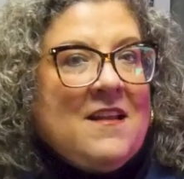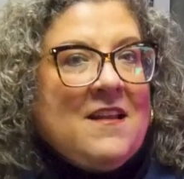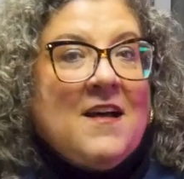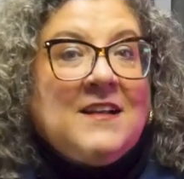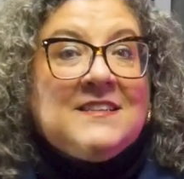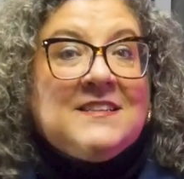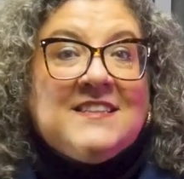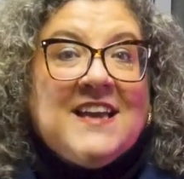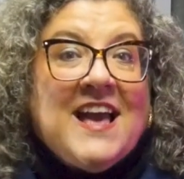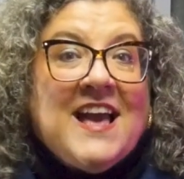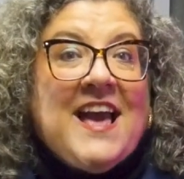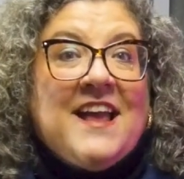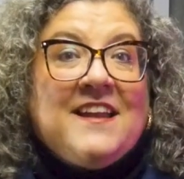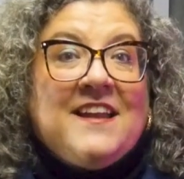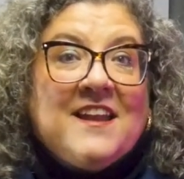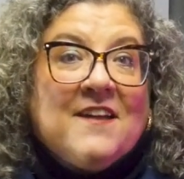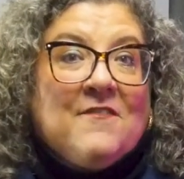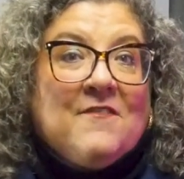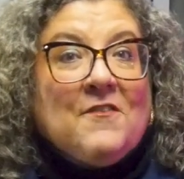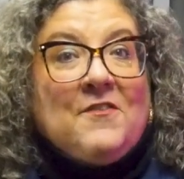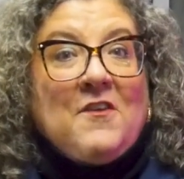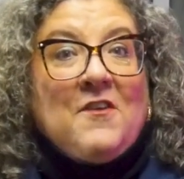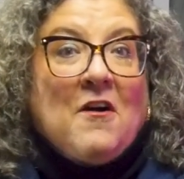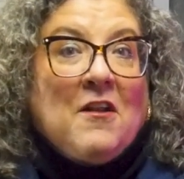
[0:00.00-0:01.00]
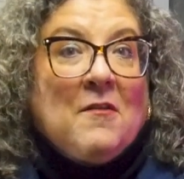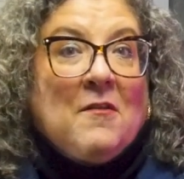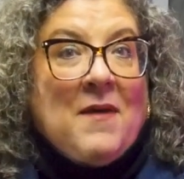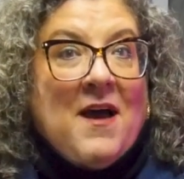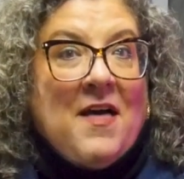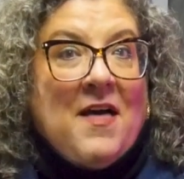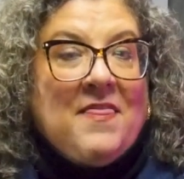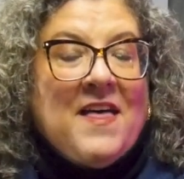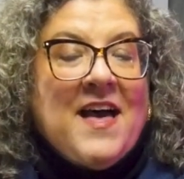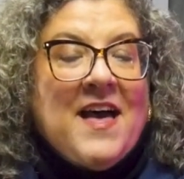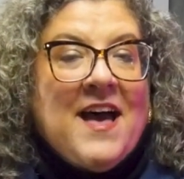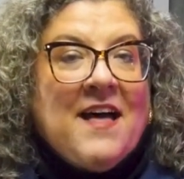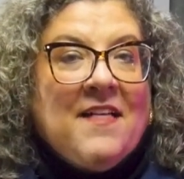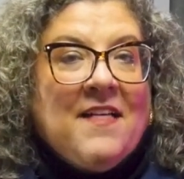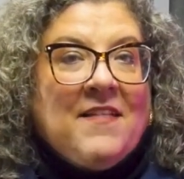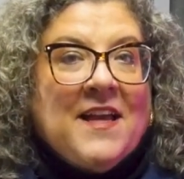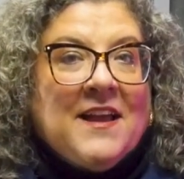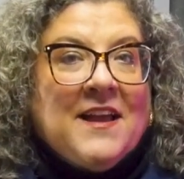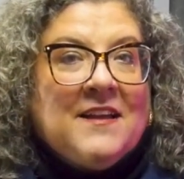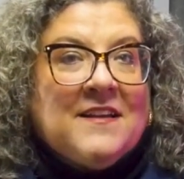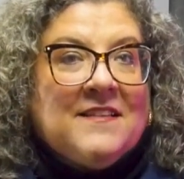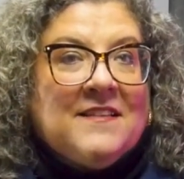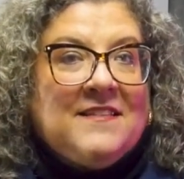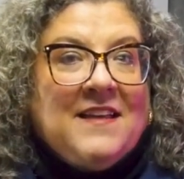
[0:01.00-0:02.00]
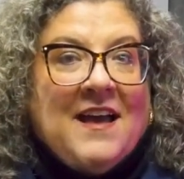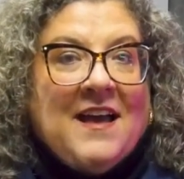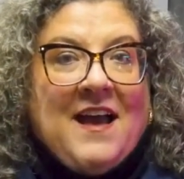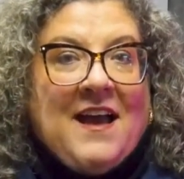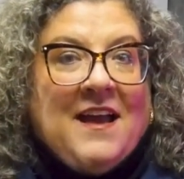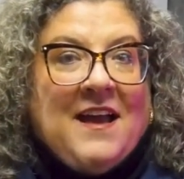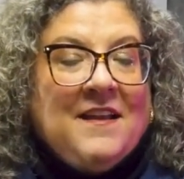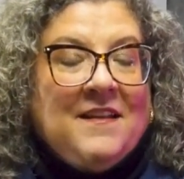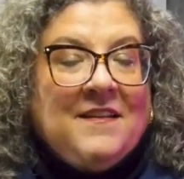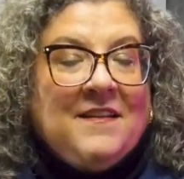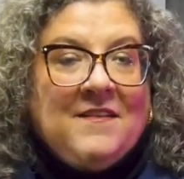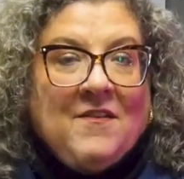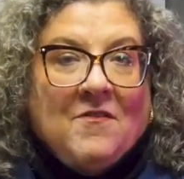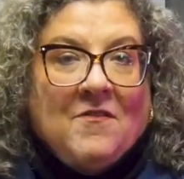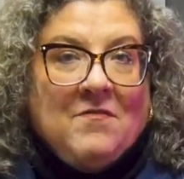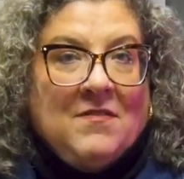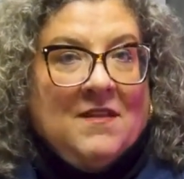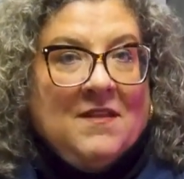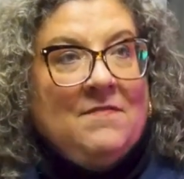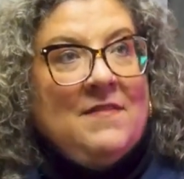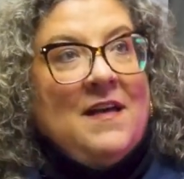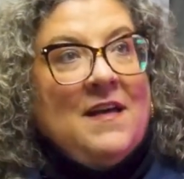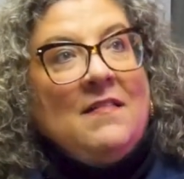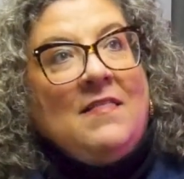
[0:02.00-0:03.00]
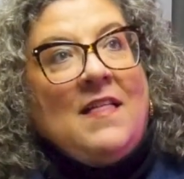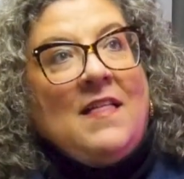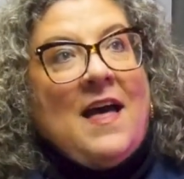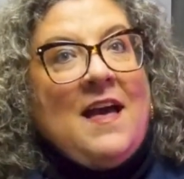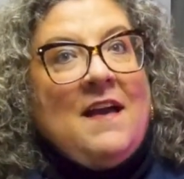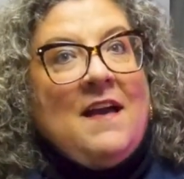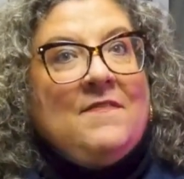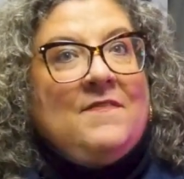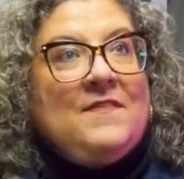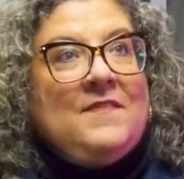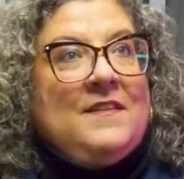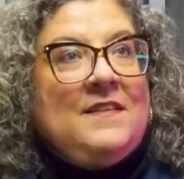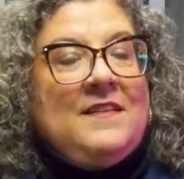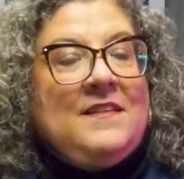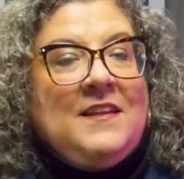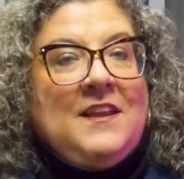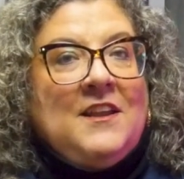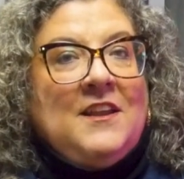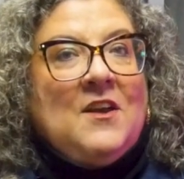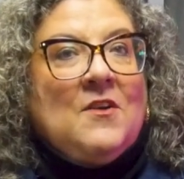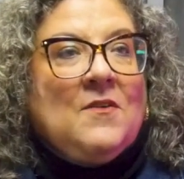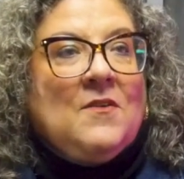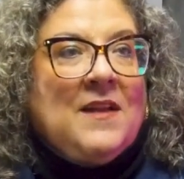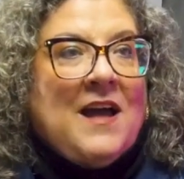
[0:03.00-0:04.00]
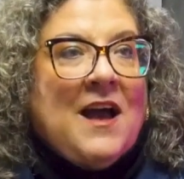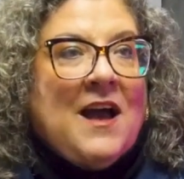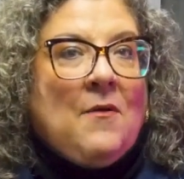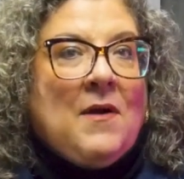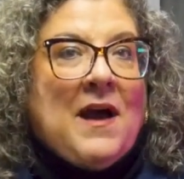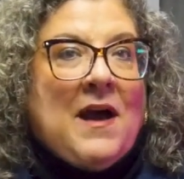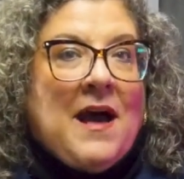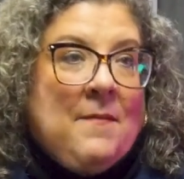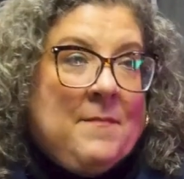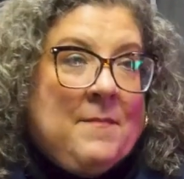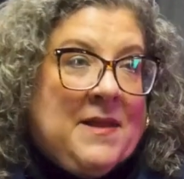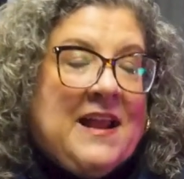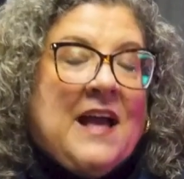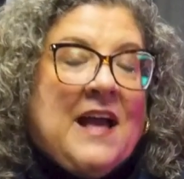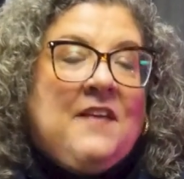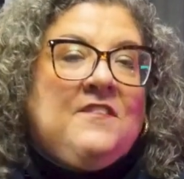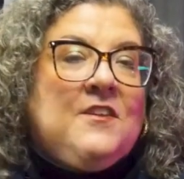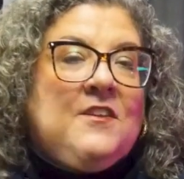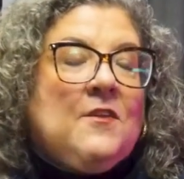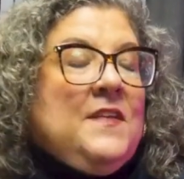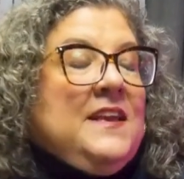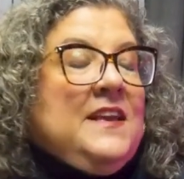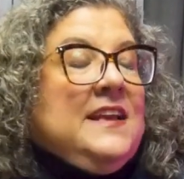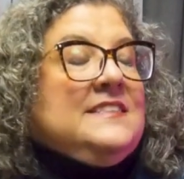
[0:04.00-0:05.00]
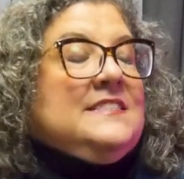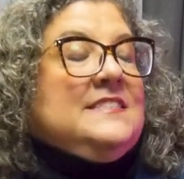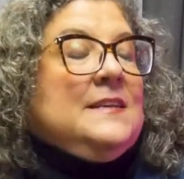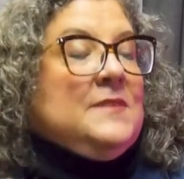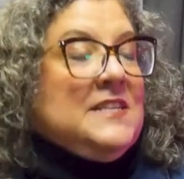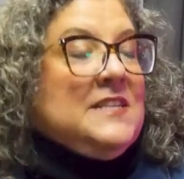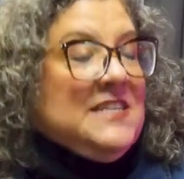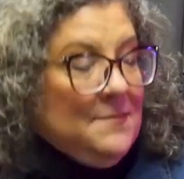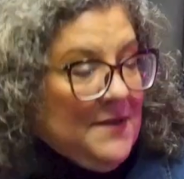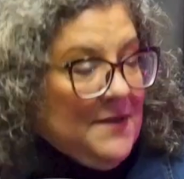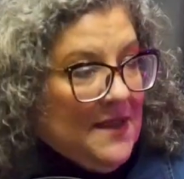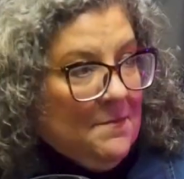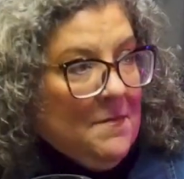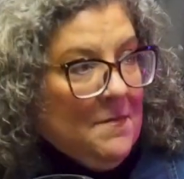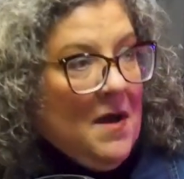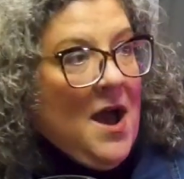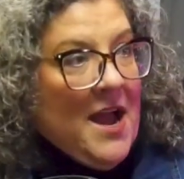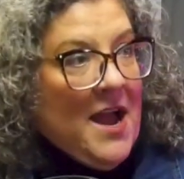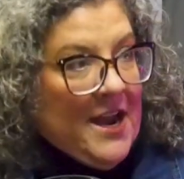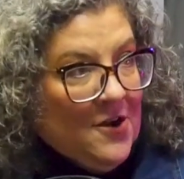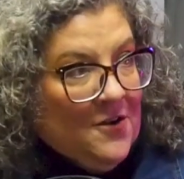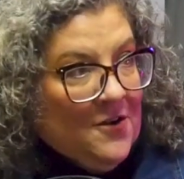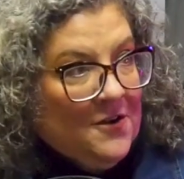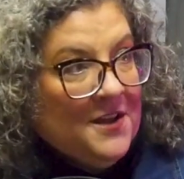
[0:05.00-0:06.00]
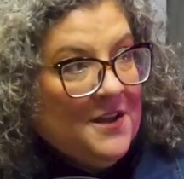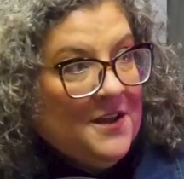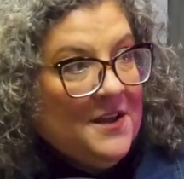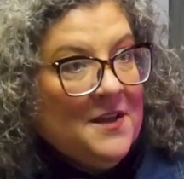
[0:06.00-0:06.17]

honestly, know? I had never thought about that, like because I don't live that life, and yeah. you know, and I, I mean, I still think it's something to be admired.